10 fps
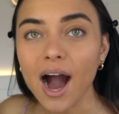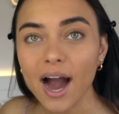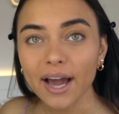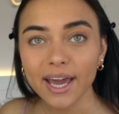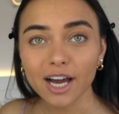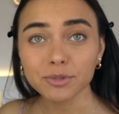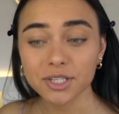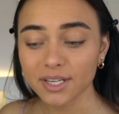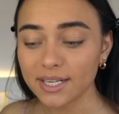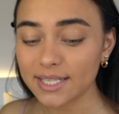I am
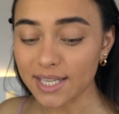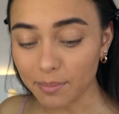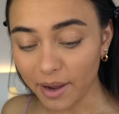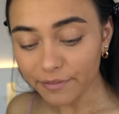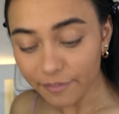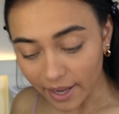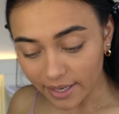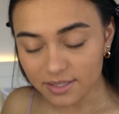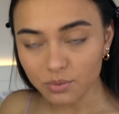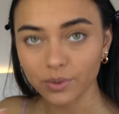just gonna set my
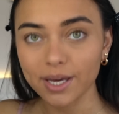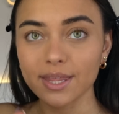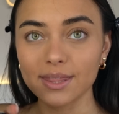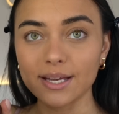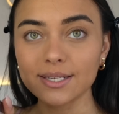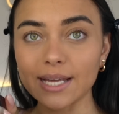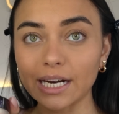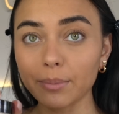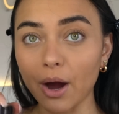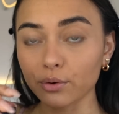face with this
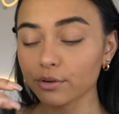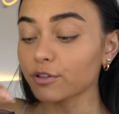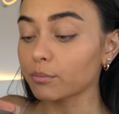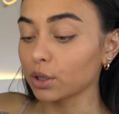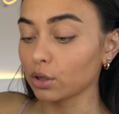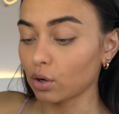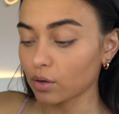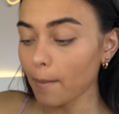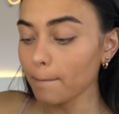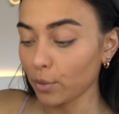setting powder from
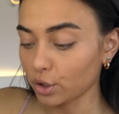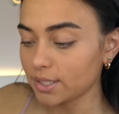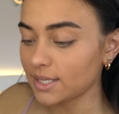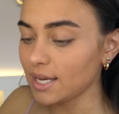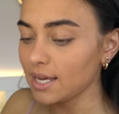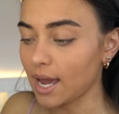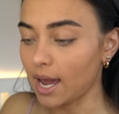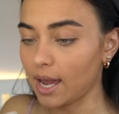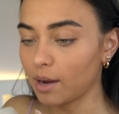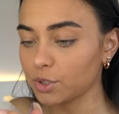Laura Mercier.